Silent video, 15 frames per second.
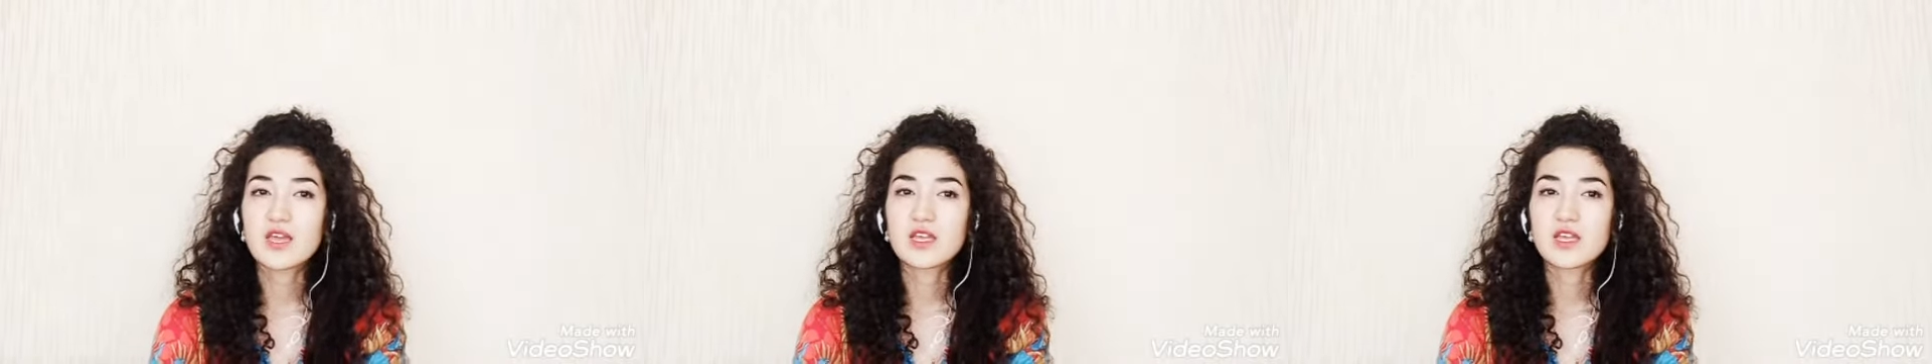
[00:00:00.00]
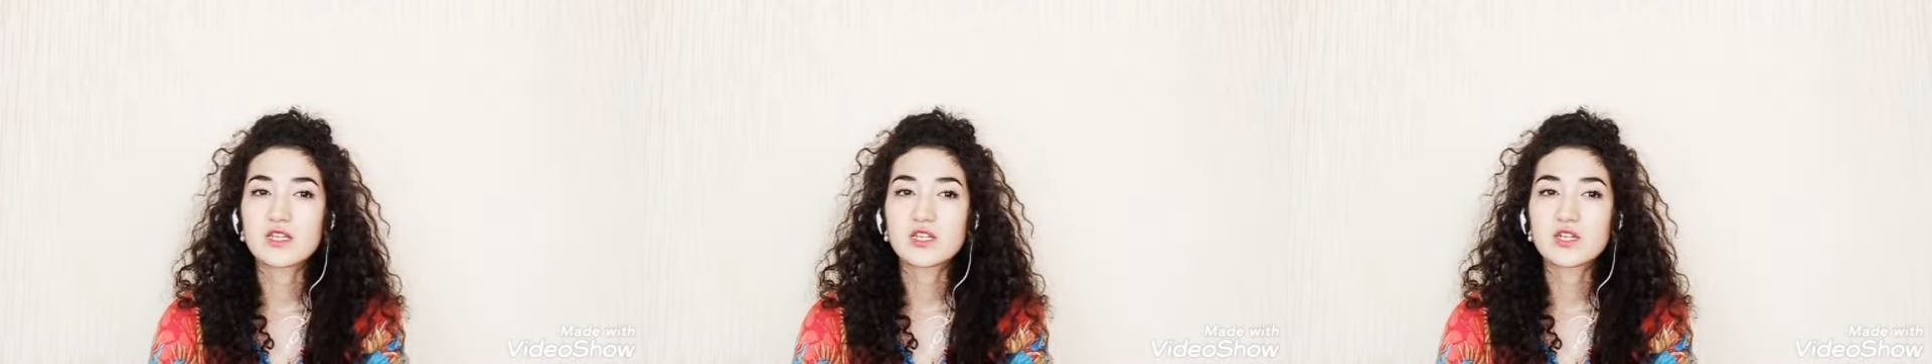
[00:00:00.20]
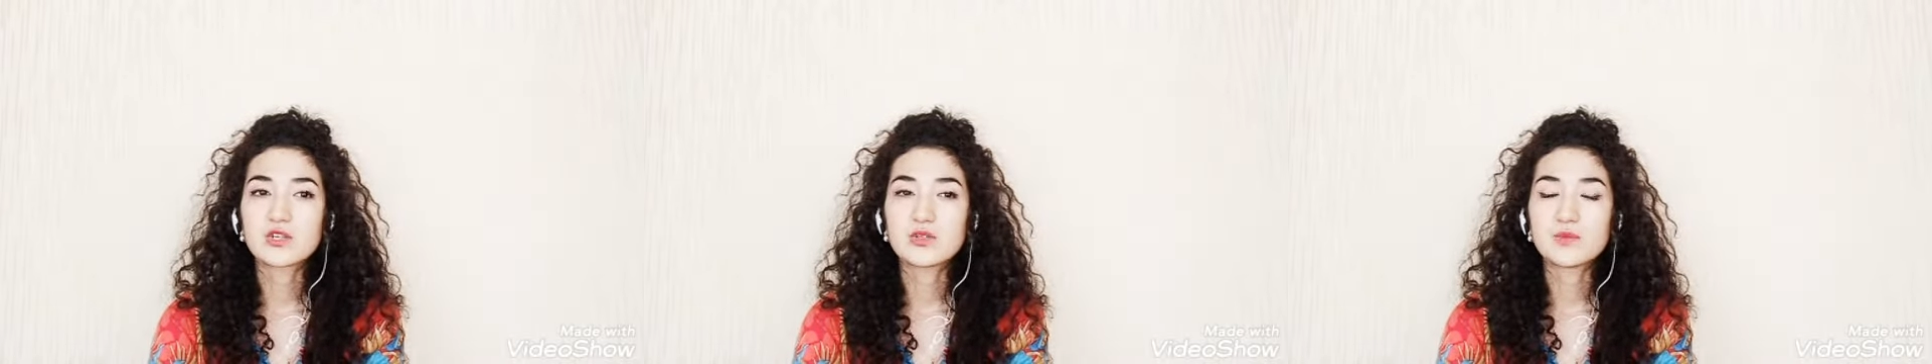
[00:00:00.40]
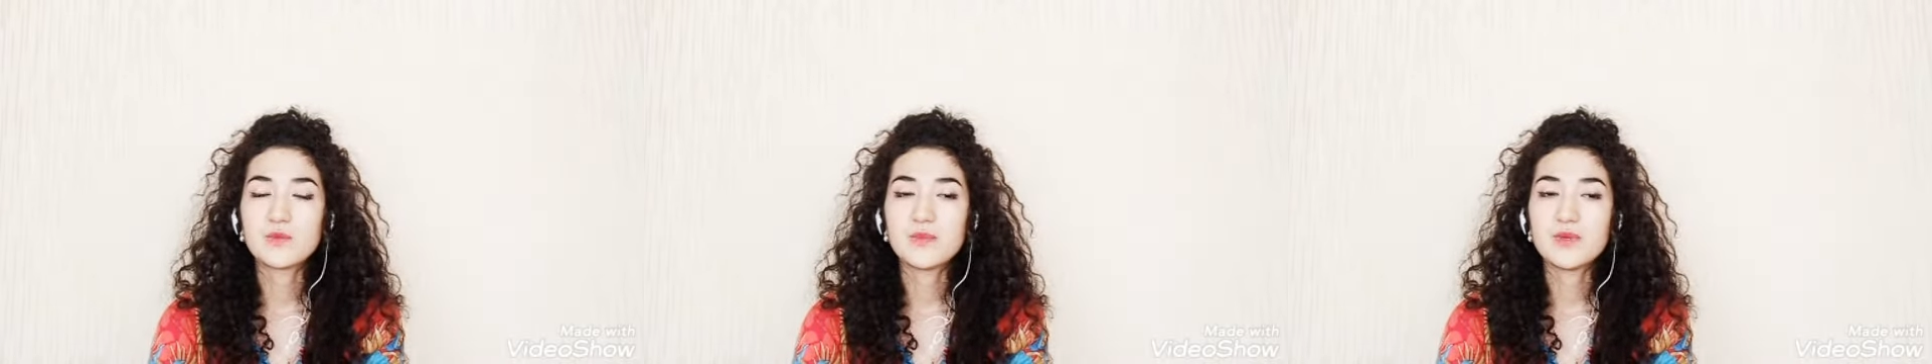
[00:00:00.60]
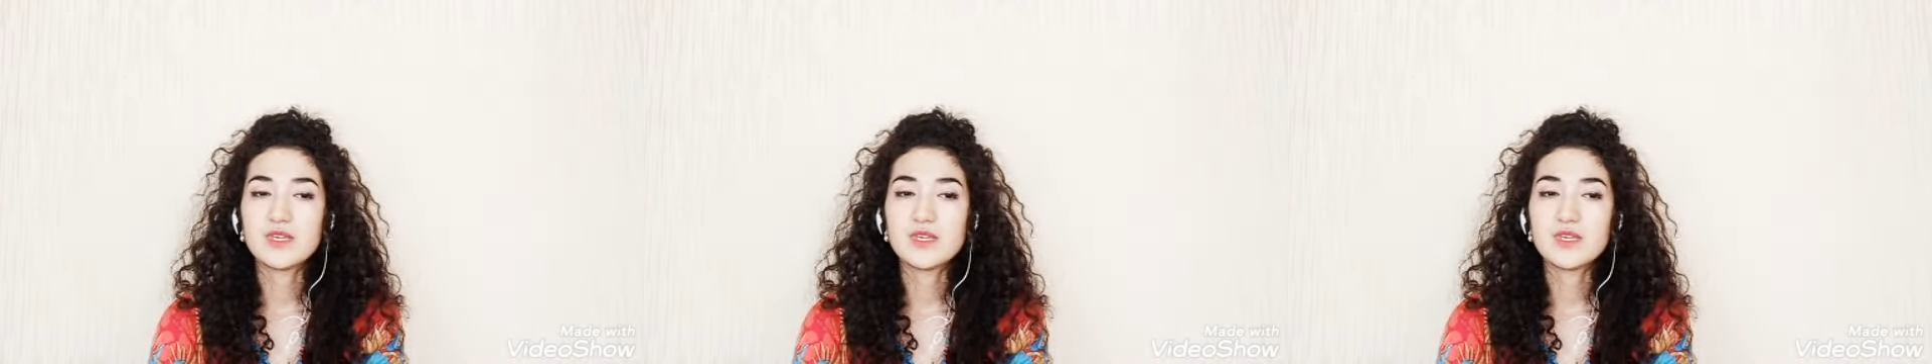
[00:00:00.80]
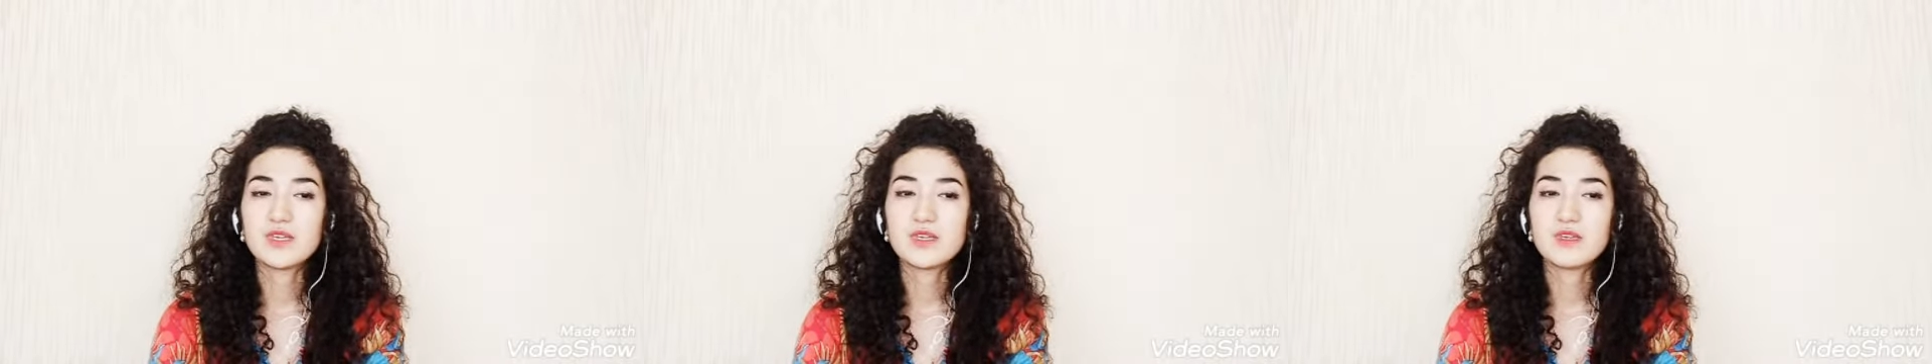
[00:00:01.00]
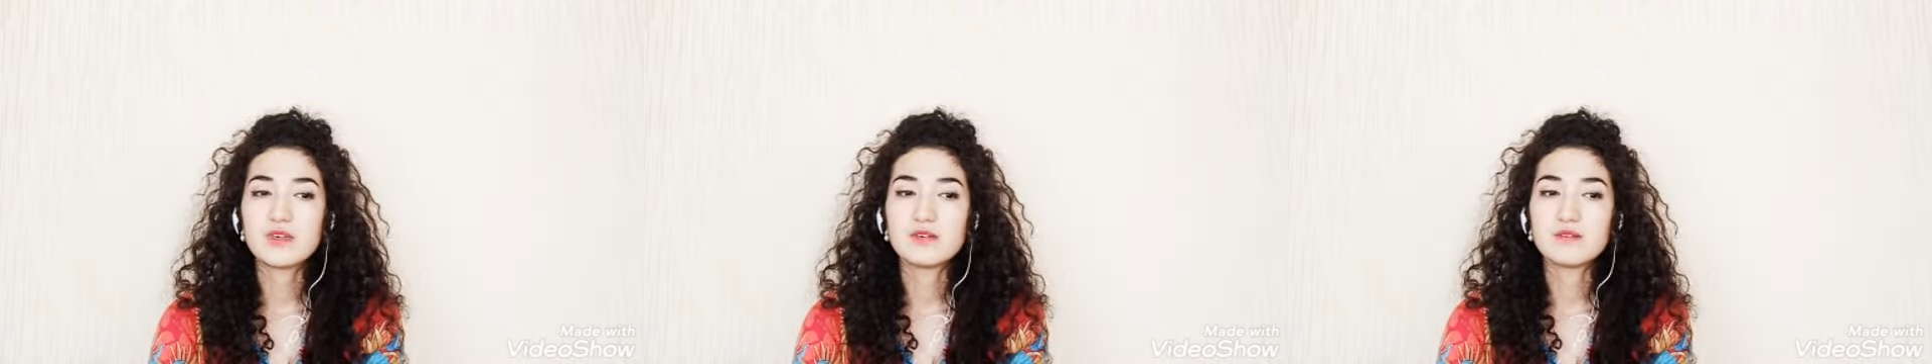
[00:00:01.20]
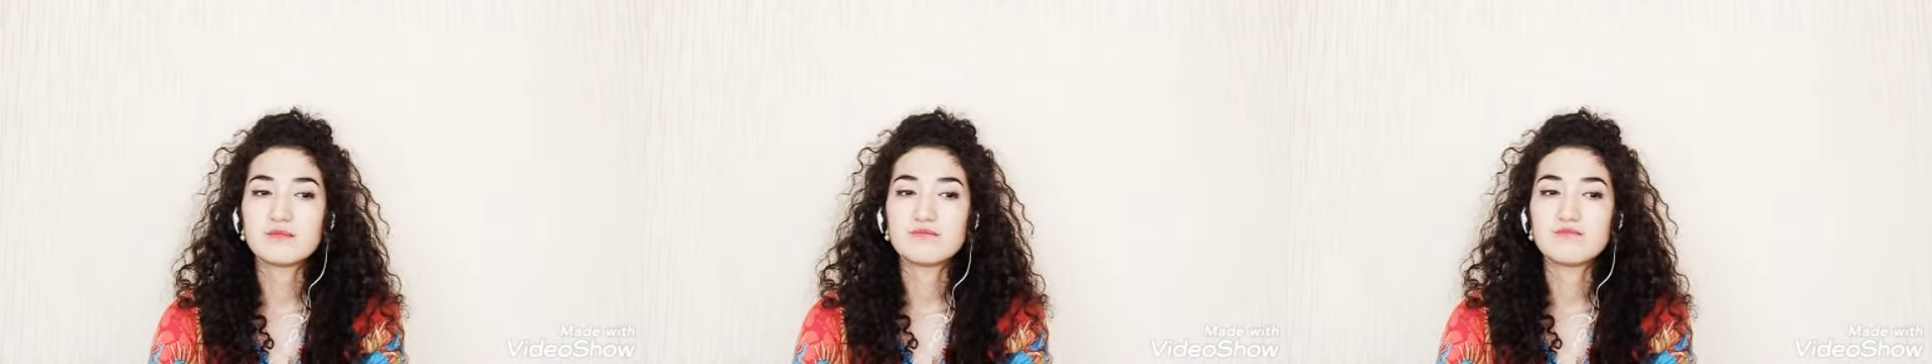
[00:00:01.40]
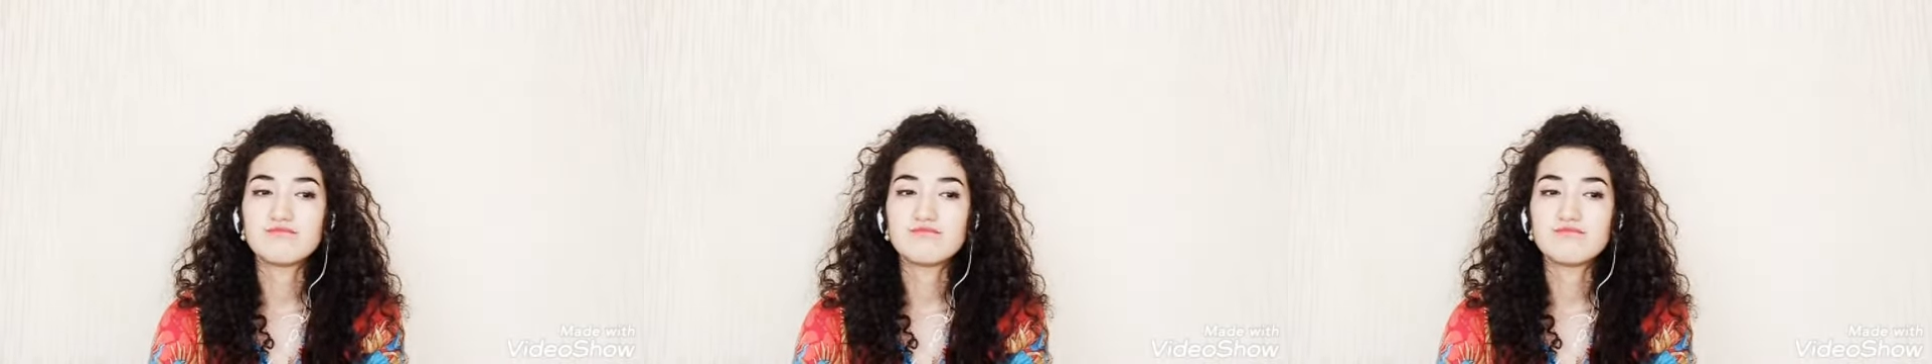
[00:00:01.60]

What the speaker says: it could be